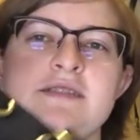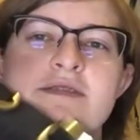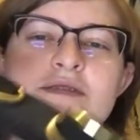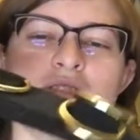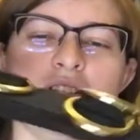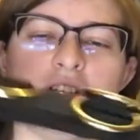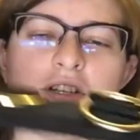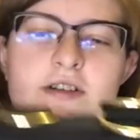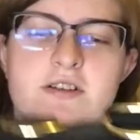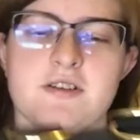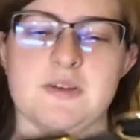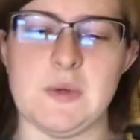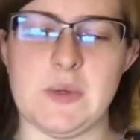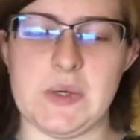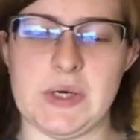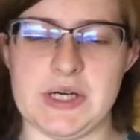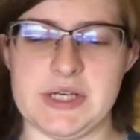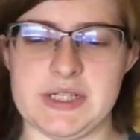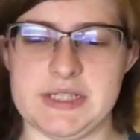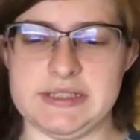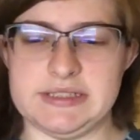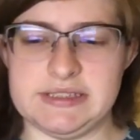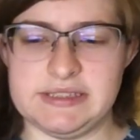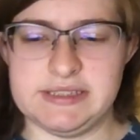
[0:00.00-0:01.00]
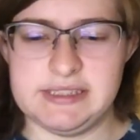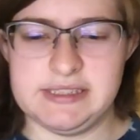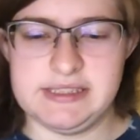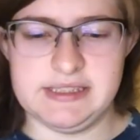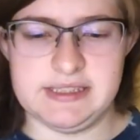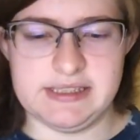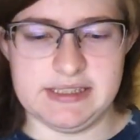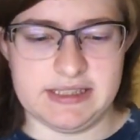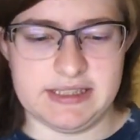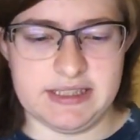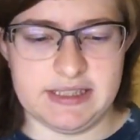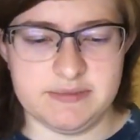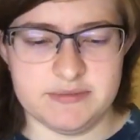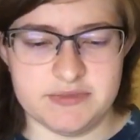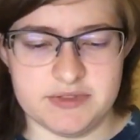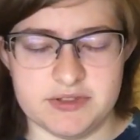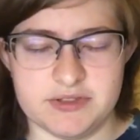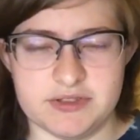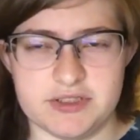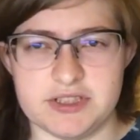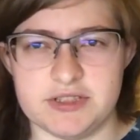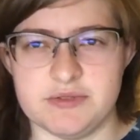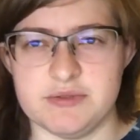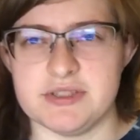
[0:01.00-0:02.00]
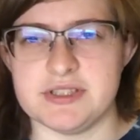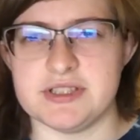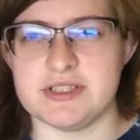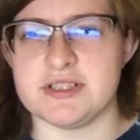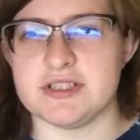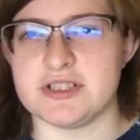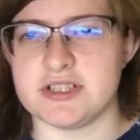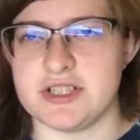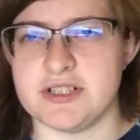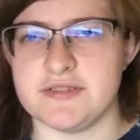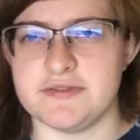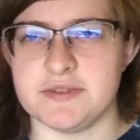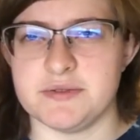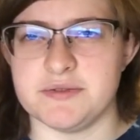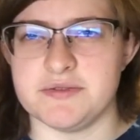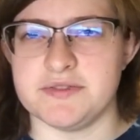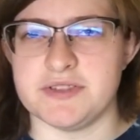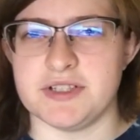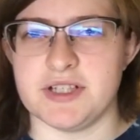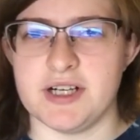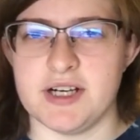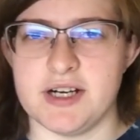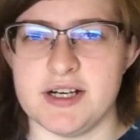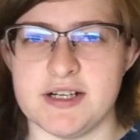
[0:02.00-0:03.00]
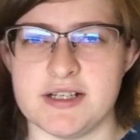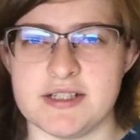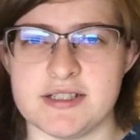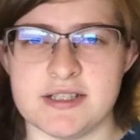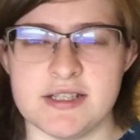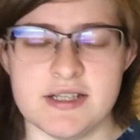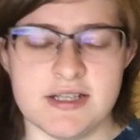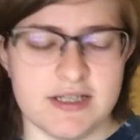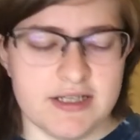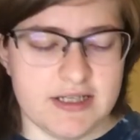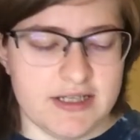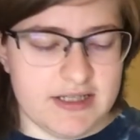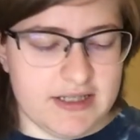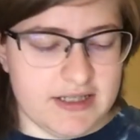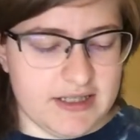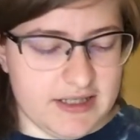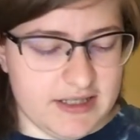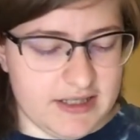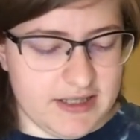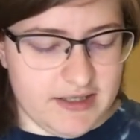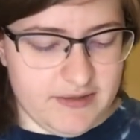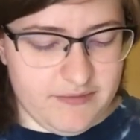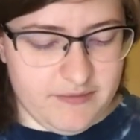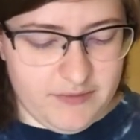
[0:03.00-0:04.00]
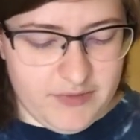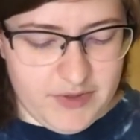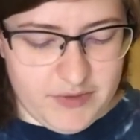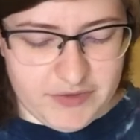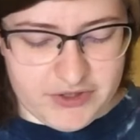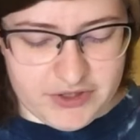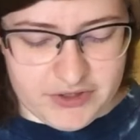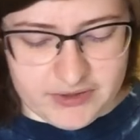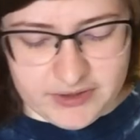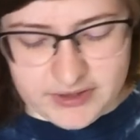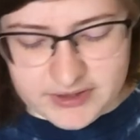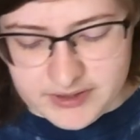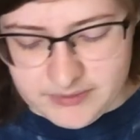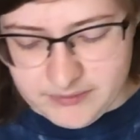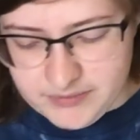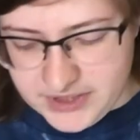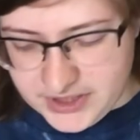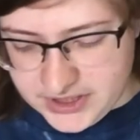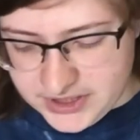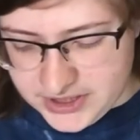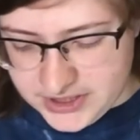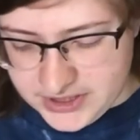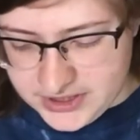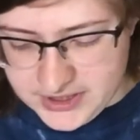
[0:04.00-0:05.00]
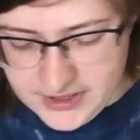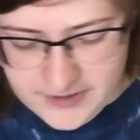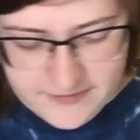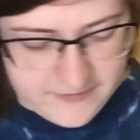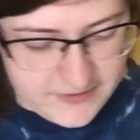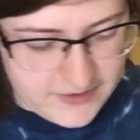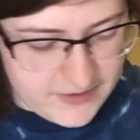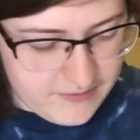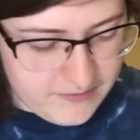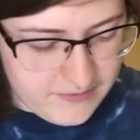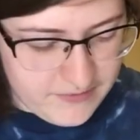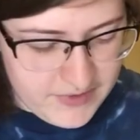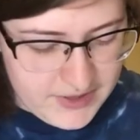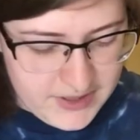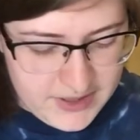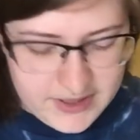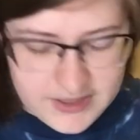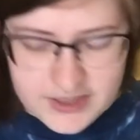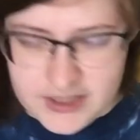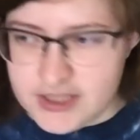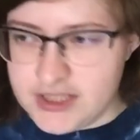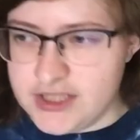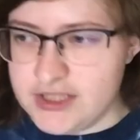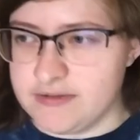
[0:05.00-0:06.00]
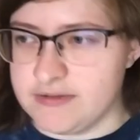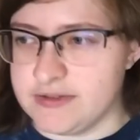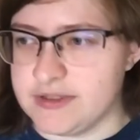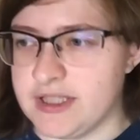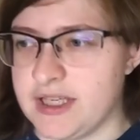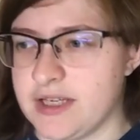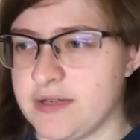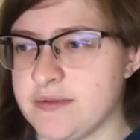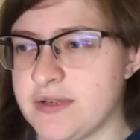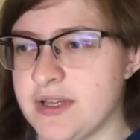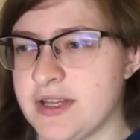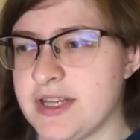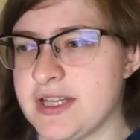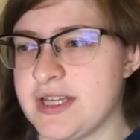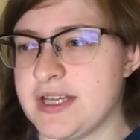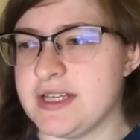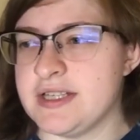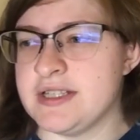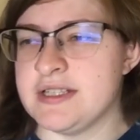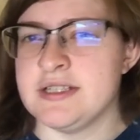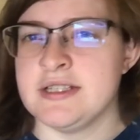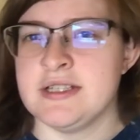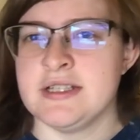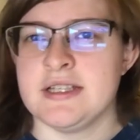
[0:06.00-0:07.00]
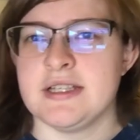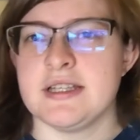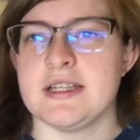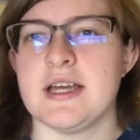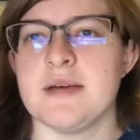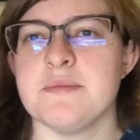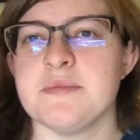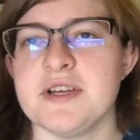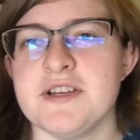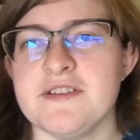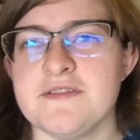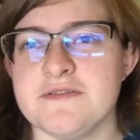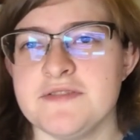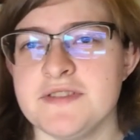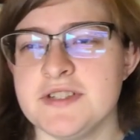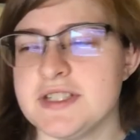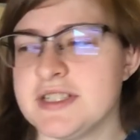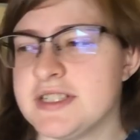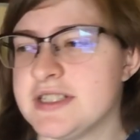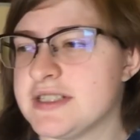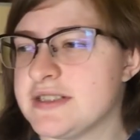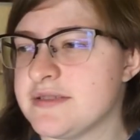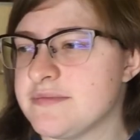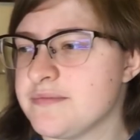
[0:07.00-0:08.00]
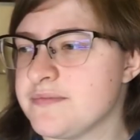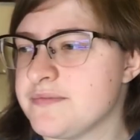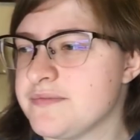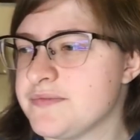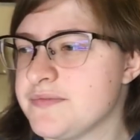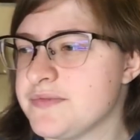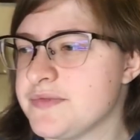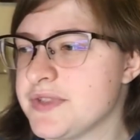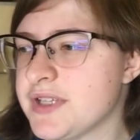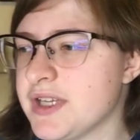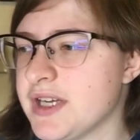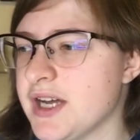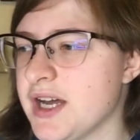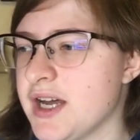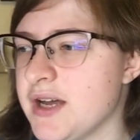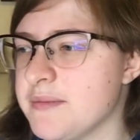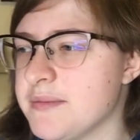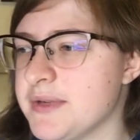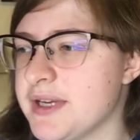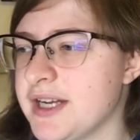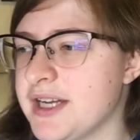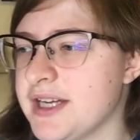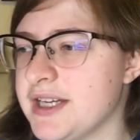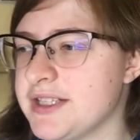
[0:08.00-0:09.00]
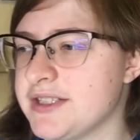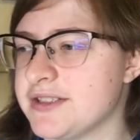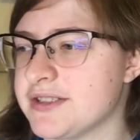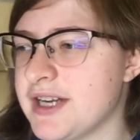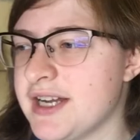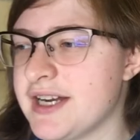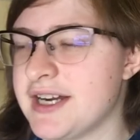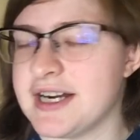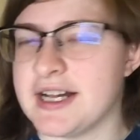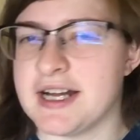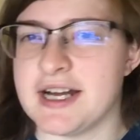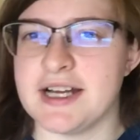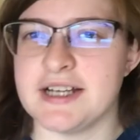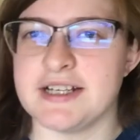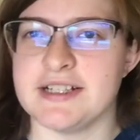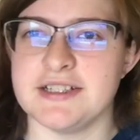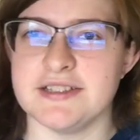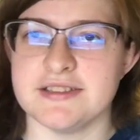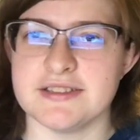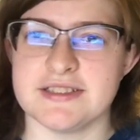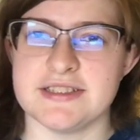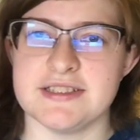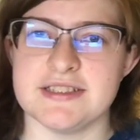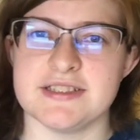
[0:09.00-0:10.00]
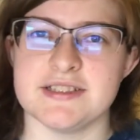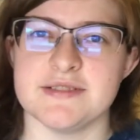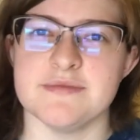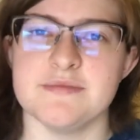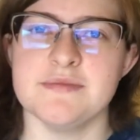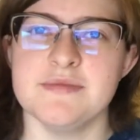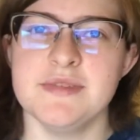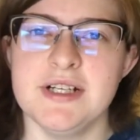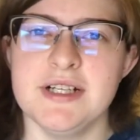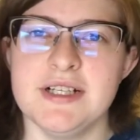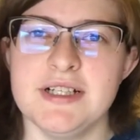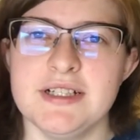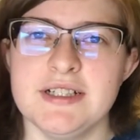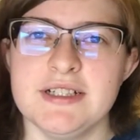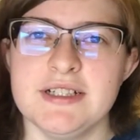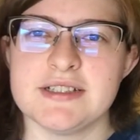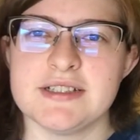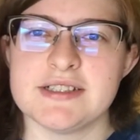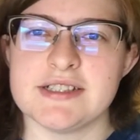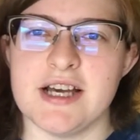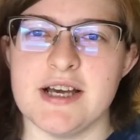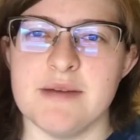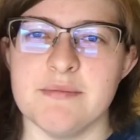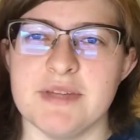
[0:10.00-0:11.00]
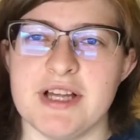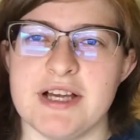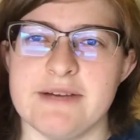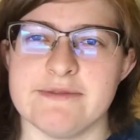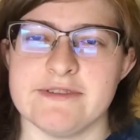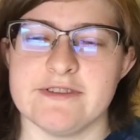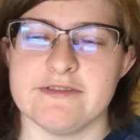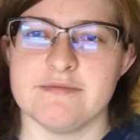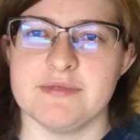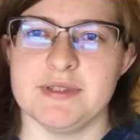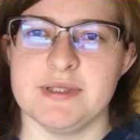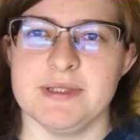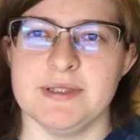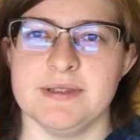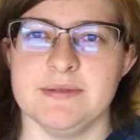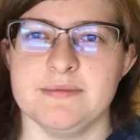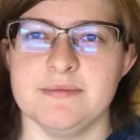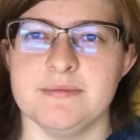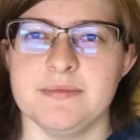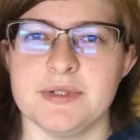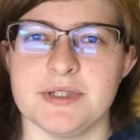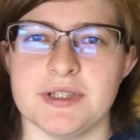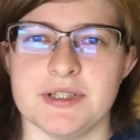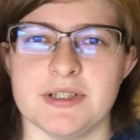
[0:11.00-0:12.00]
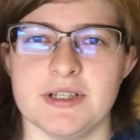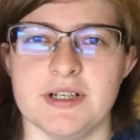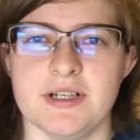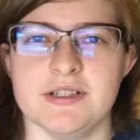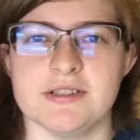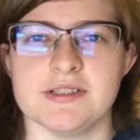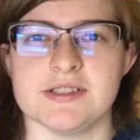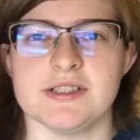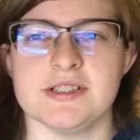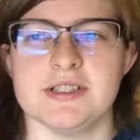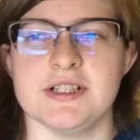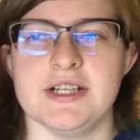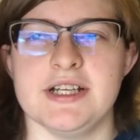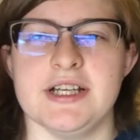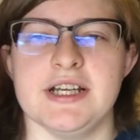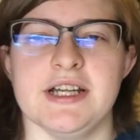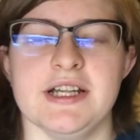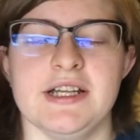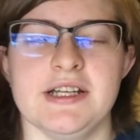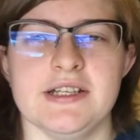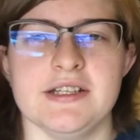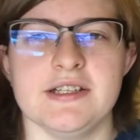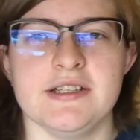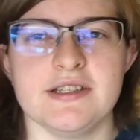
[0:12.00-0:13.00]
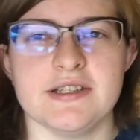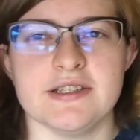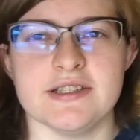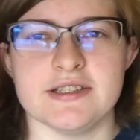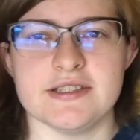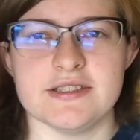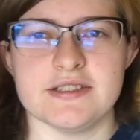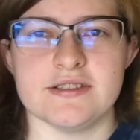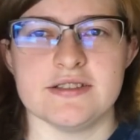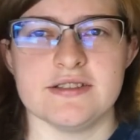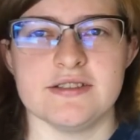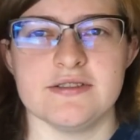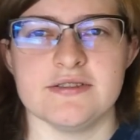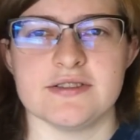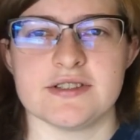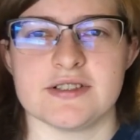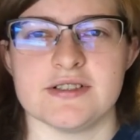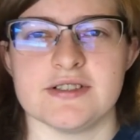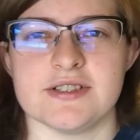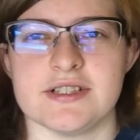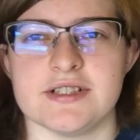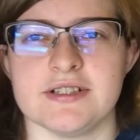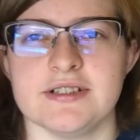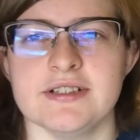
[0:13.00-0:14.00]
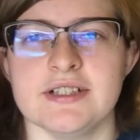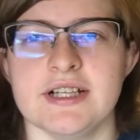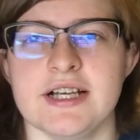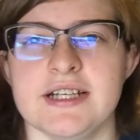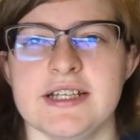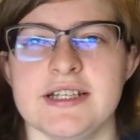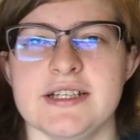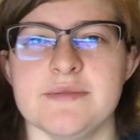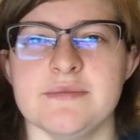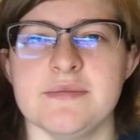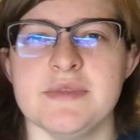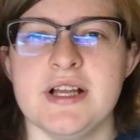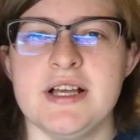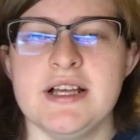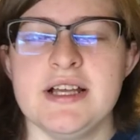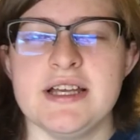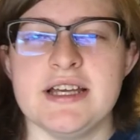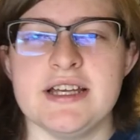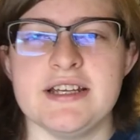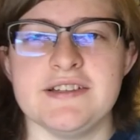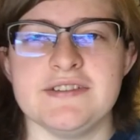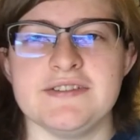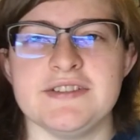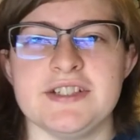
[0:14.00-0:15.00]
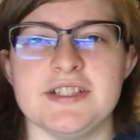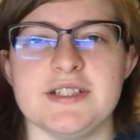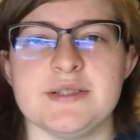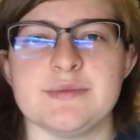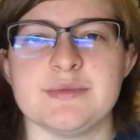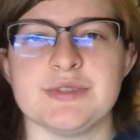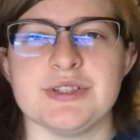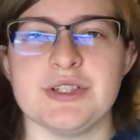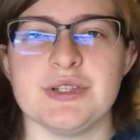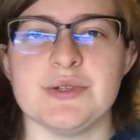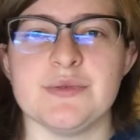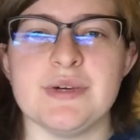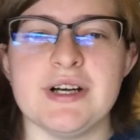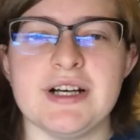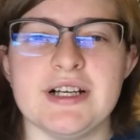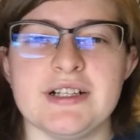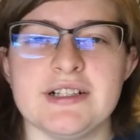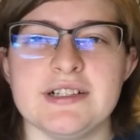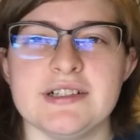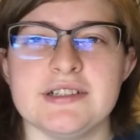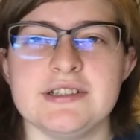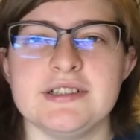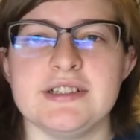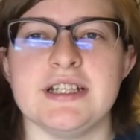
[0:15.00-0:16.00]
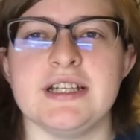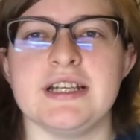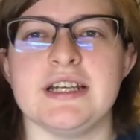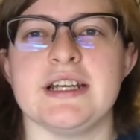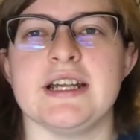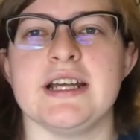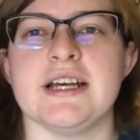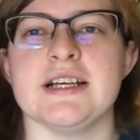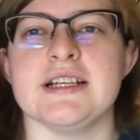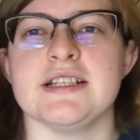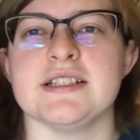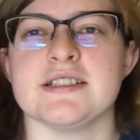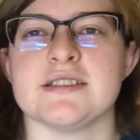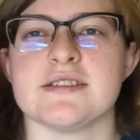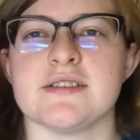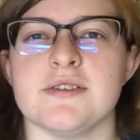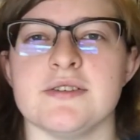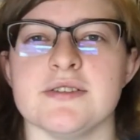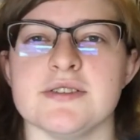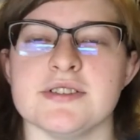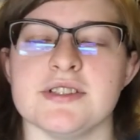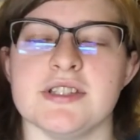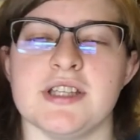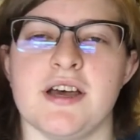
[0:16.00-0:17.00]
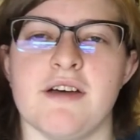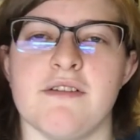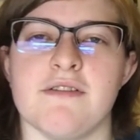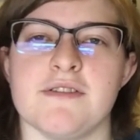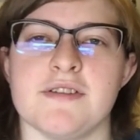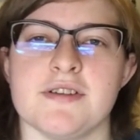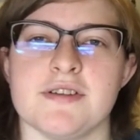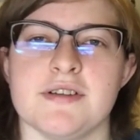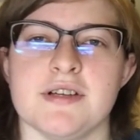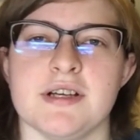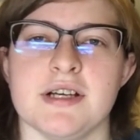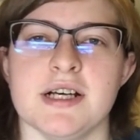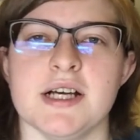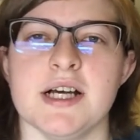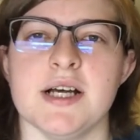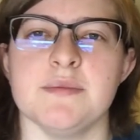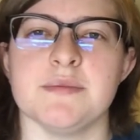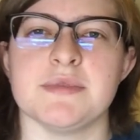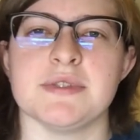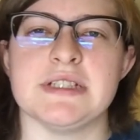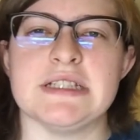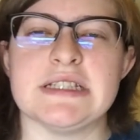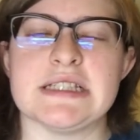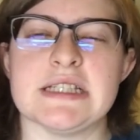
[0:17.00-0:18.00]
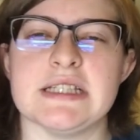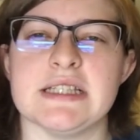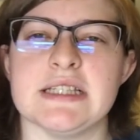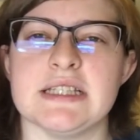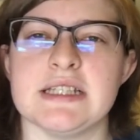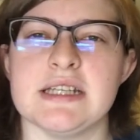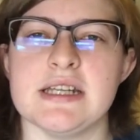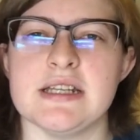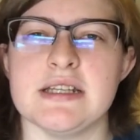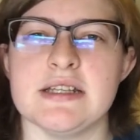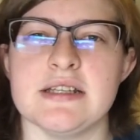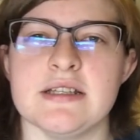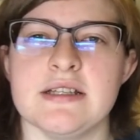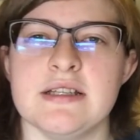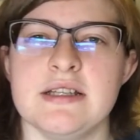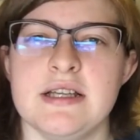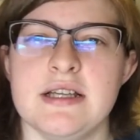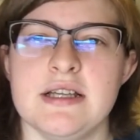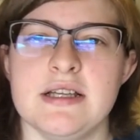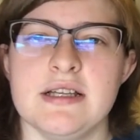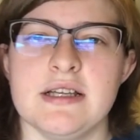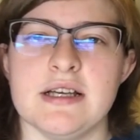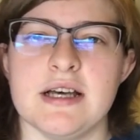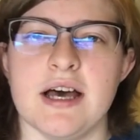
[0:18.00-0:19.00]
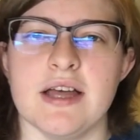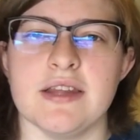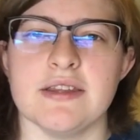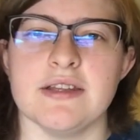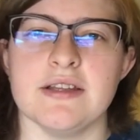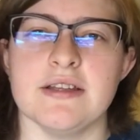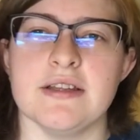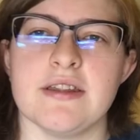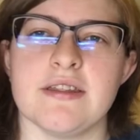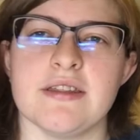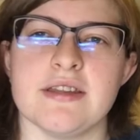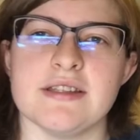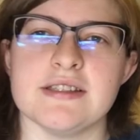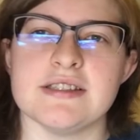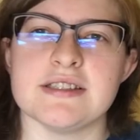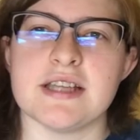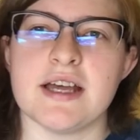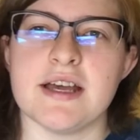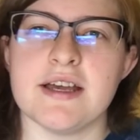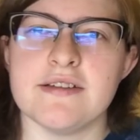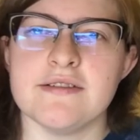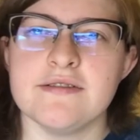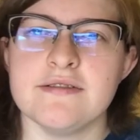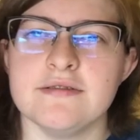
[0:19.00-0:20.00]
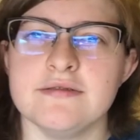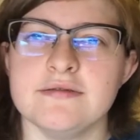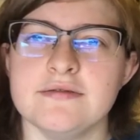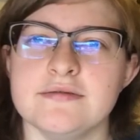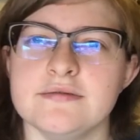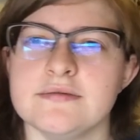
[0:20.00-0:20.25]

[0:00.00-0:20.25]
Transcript: didn't fit her horse, so she wasn't sure if it would fit ours. And we showed her some pictures of him, and she was like, well then, that might fit him. And I tried it on, and you'll see some time lapse of me putting the halter and this new surcingle on him. And it fit him really well, and it has holes left. He's a little on the thin side